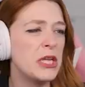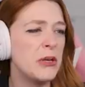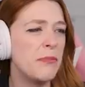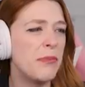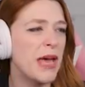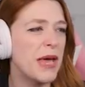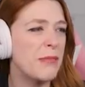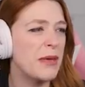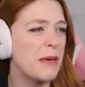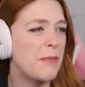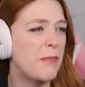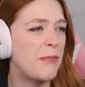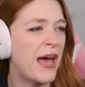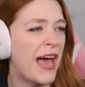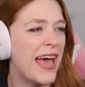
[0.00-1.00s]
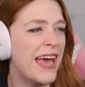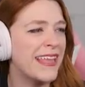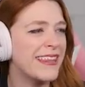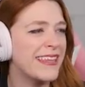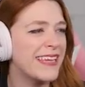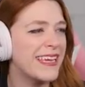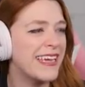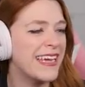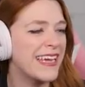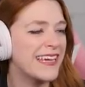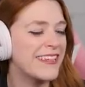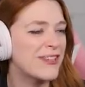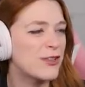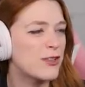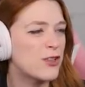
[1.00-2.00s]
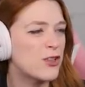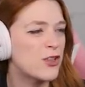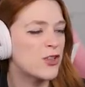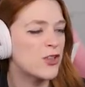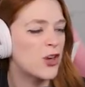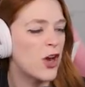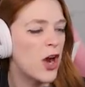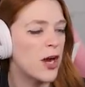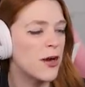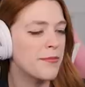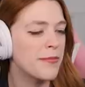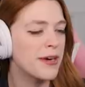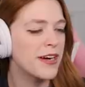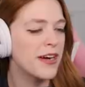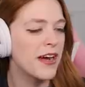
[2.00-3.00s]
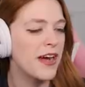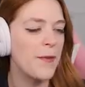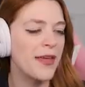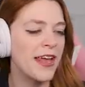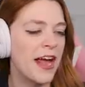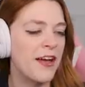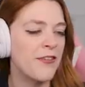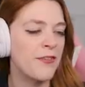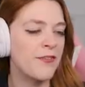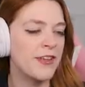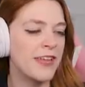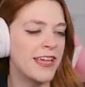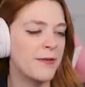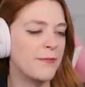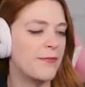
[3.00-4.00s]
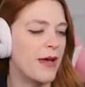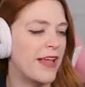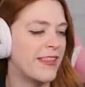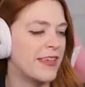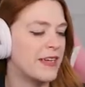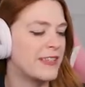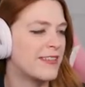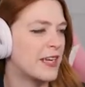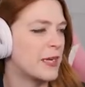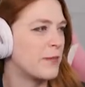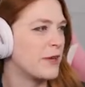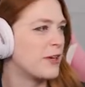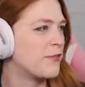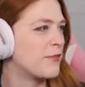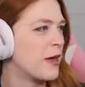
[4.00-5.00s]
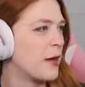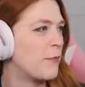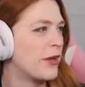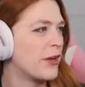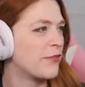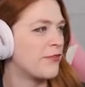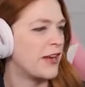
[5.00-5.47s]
little baby Bentley is a charmer. I mean, I have a feeling Bentley is gonna be a, a big